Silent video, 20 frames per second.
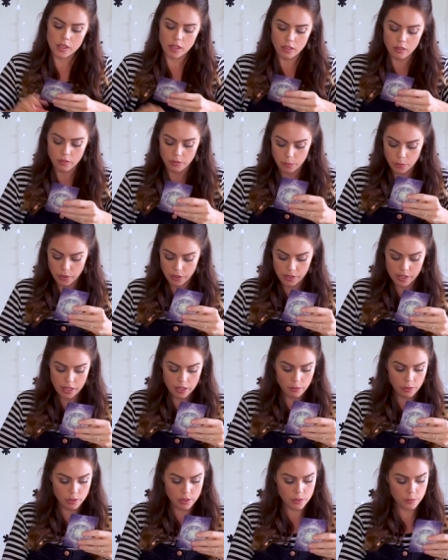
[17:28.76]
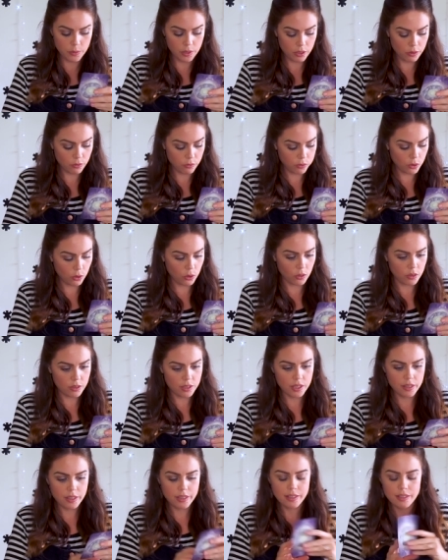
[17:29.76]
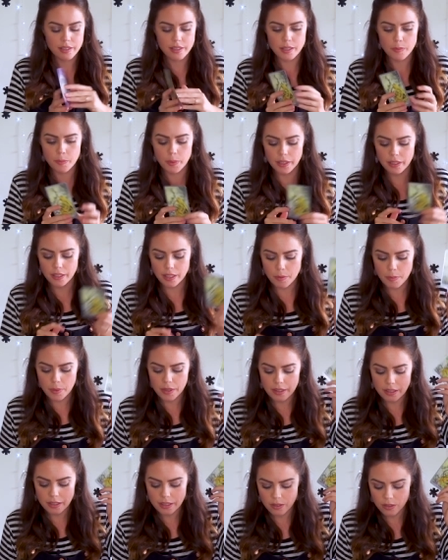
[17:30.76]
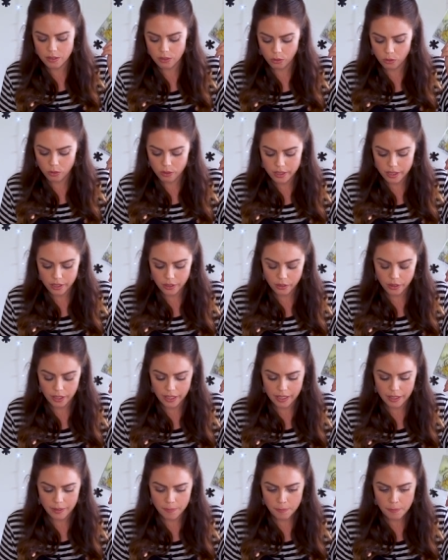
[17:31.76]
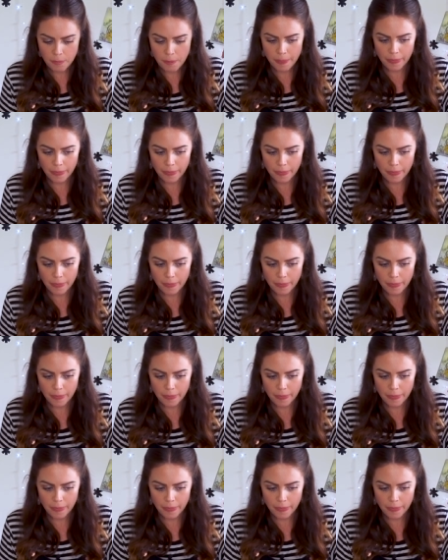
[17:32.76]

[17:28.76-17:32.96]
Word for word: Oh, we've got another one. So we've got four. So this is stability, but this is also like